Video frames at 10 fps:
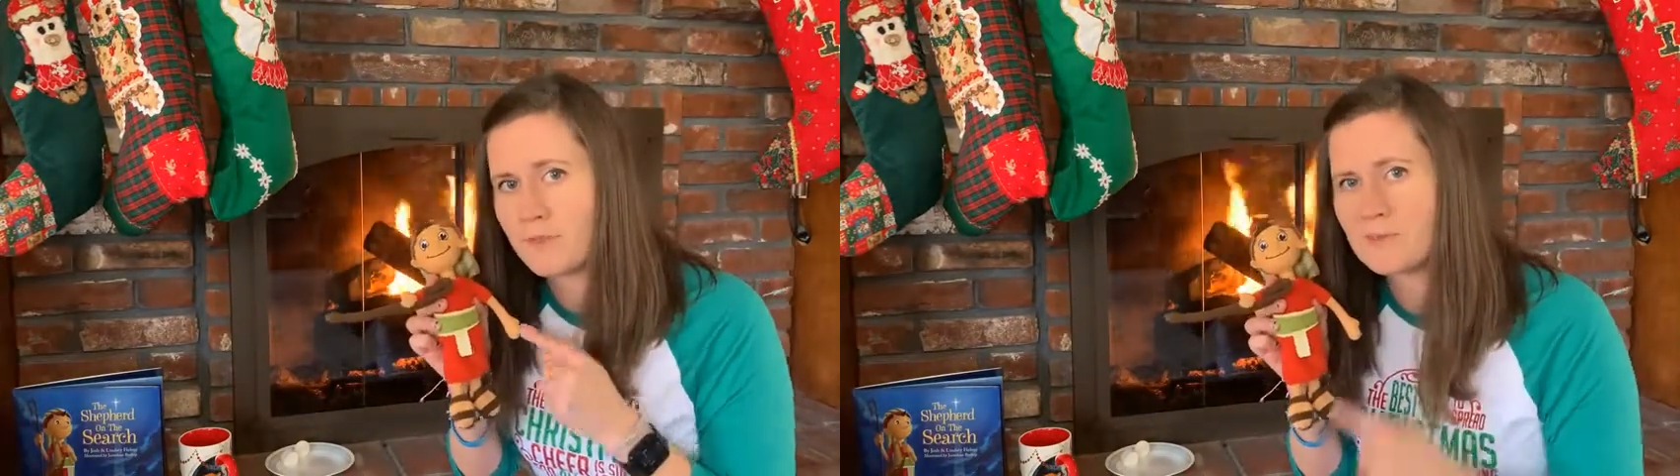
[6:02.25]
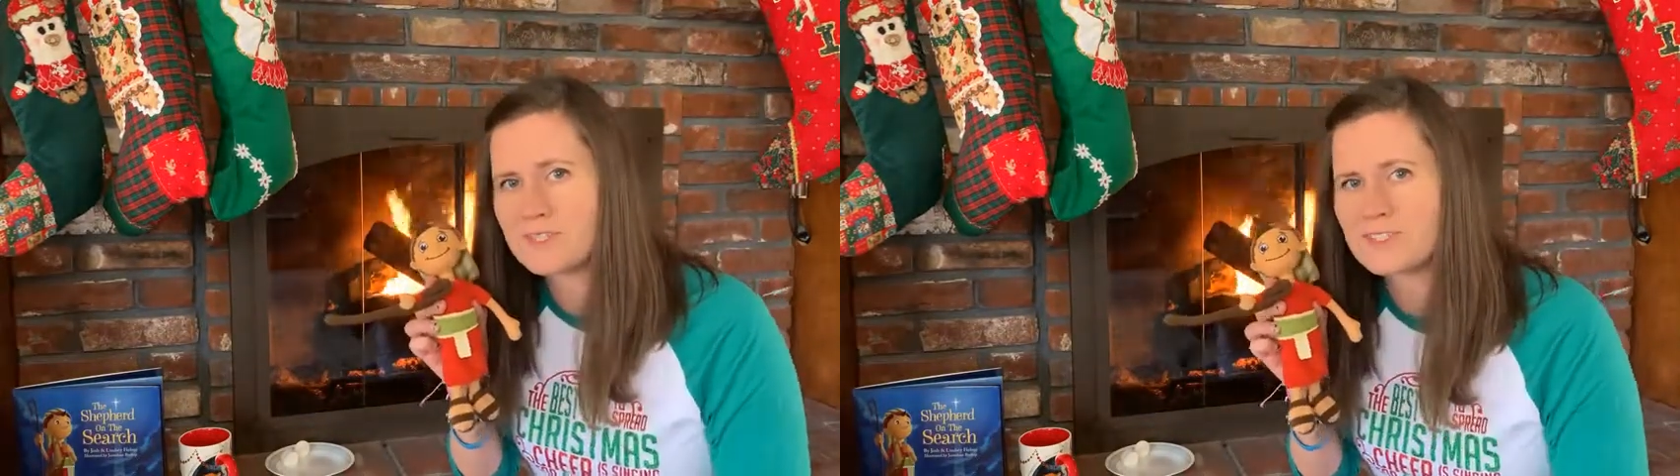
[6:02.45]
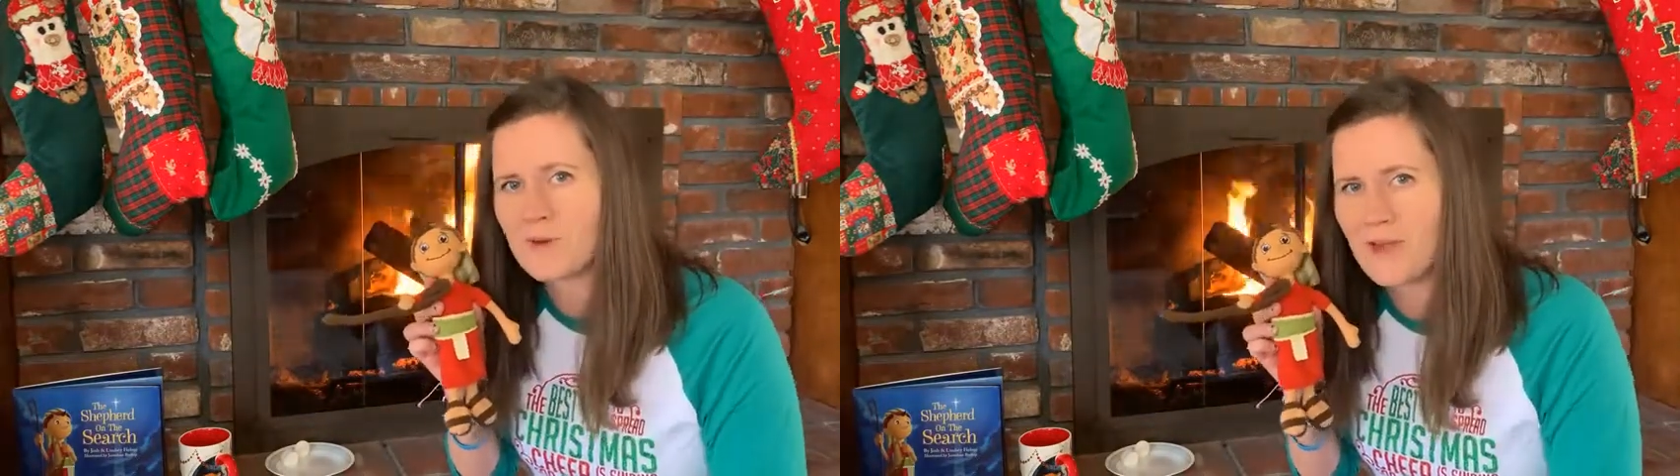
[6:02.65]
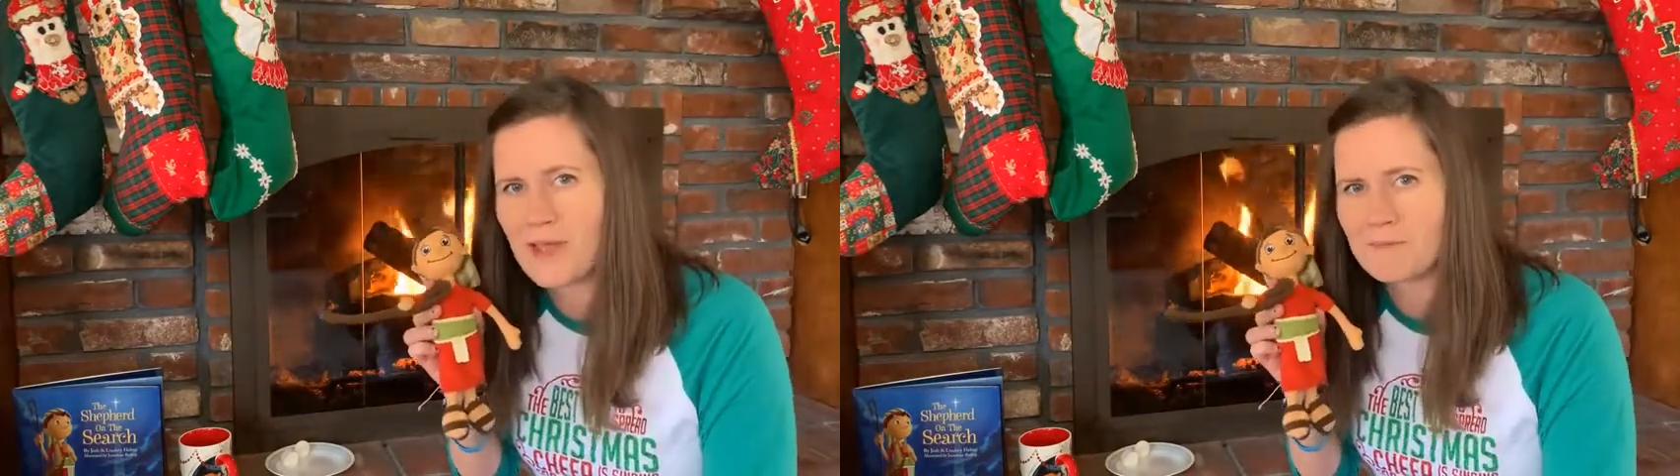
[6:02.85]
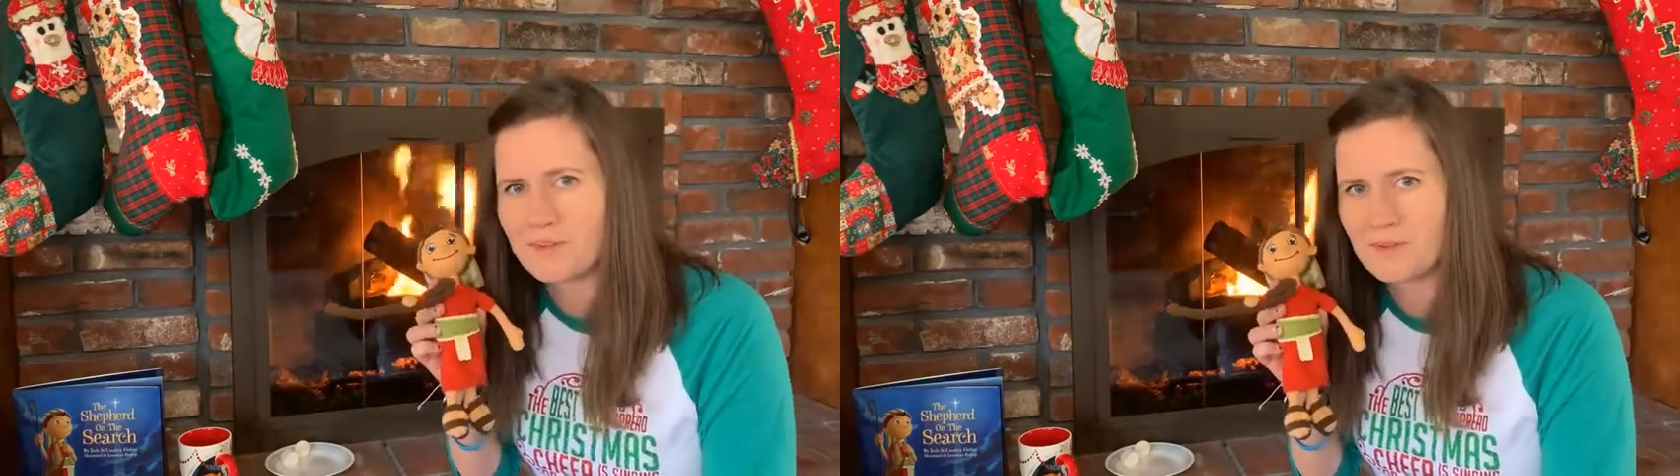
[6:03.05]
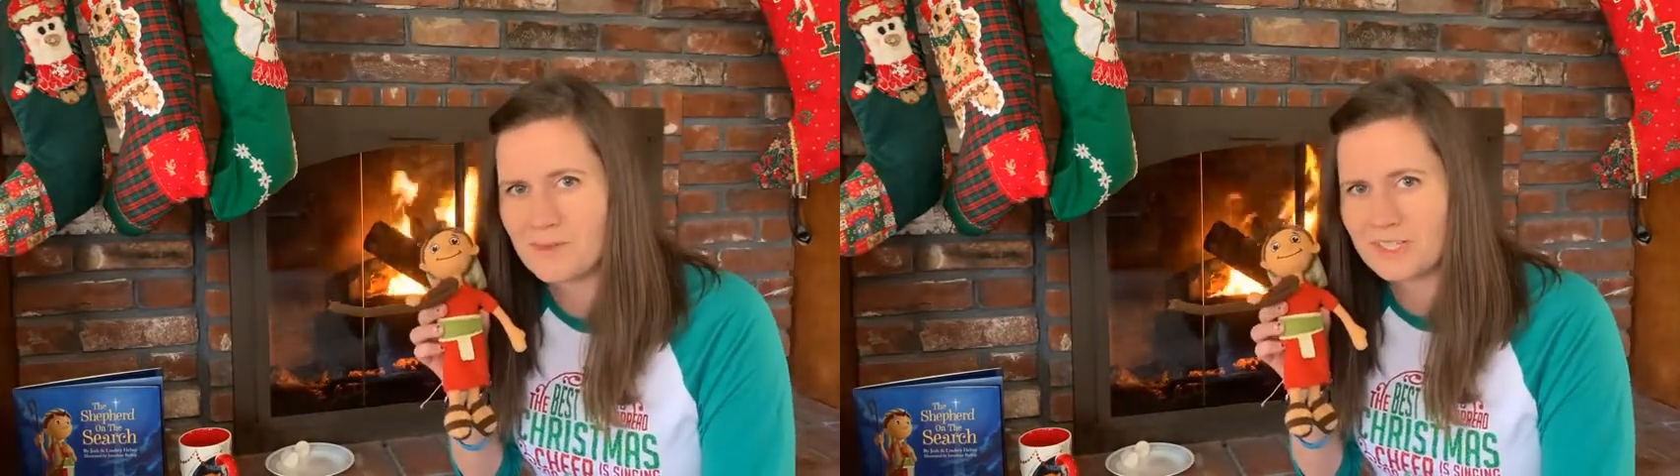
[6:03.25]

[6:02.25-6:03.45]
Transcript: He'll be so happy you made